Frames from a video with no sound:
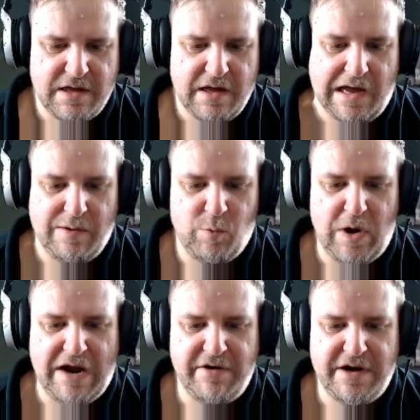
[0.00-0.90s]
I'm
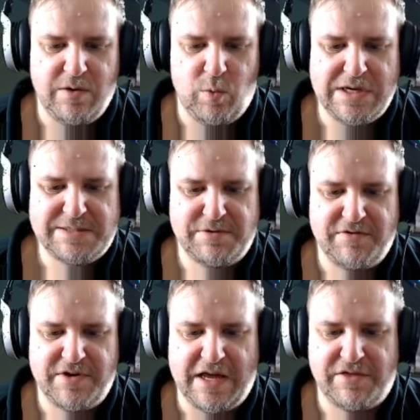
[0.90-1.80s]
wearing Whisper of
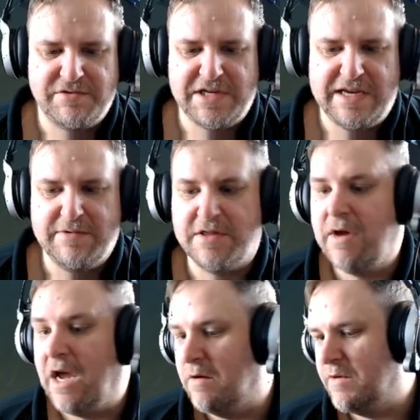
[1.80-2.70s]
the Nathrazim at the
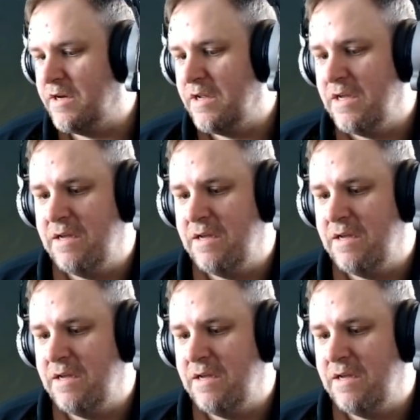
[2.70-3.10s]
moment,